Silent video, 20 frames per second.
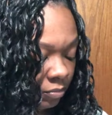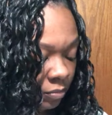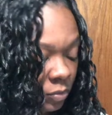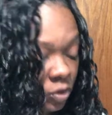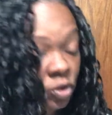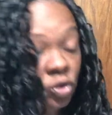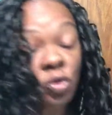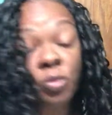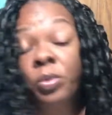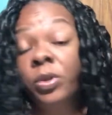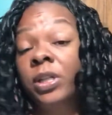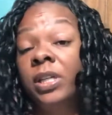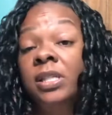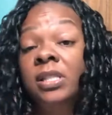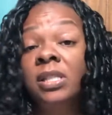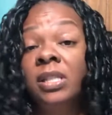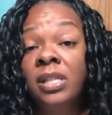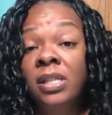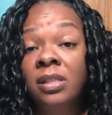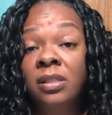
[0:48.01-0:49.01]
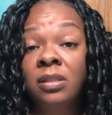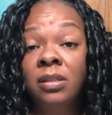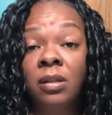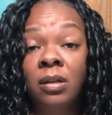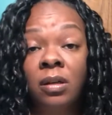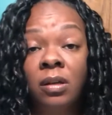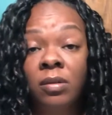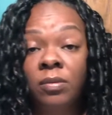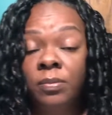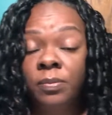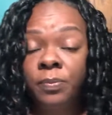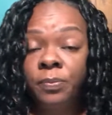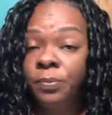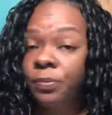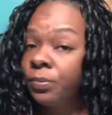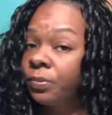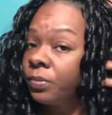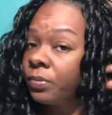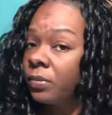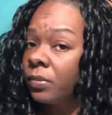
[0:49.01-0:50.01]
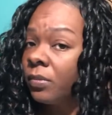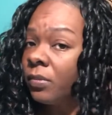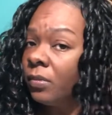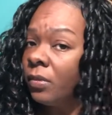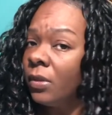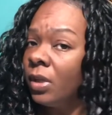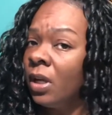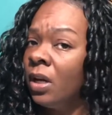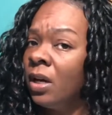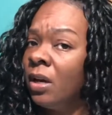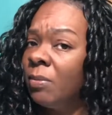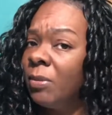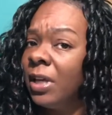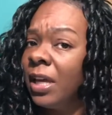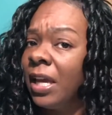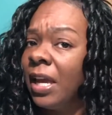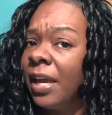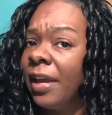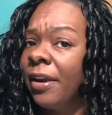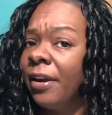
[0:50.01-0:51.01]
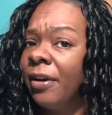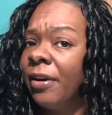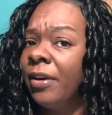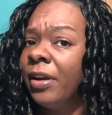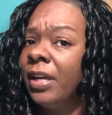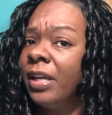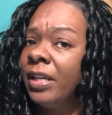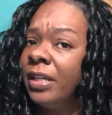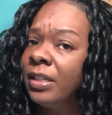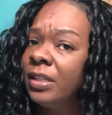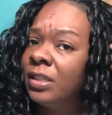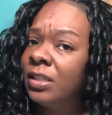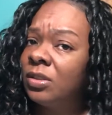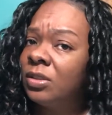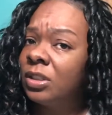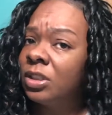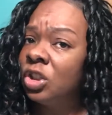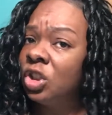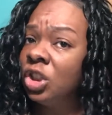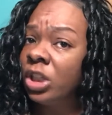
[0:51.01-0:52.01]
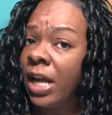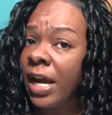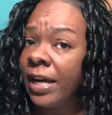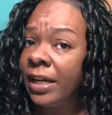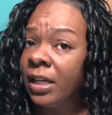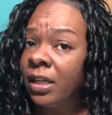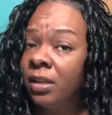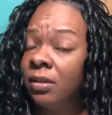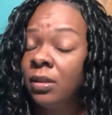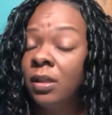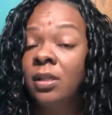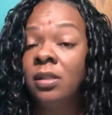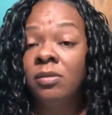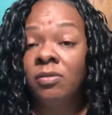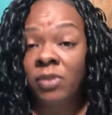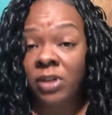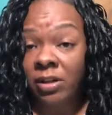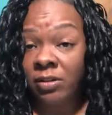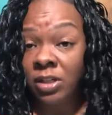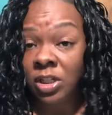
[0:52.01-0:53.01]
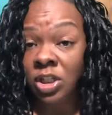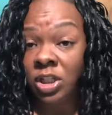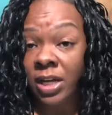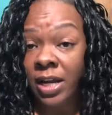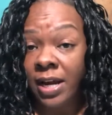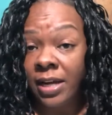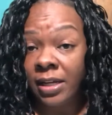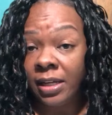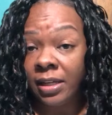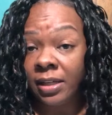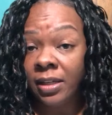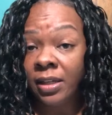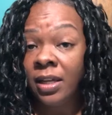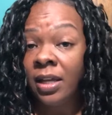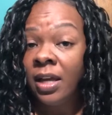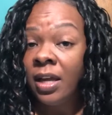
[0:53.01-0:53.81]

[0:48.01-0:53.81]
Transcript: Super easy install. The hair is shiny. It's very shiny.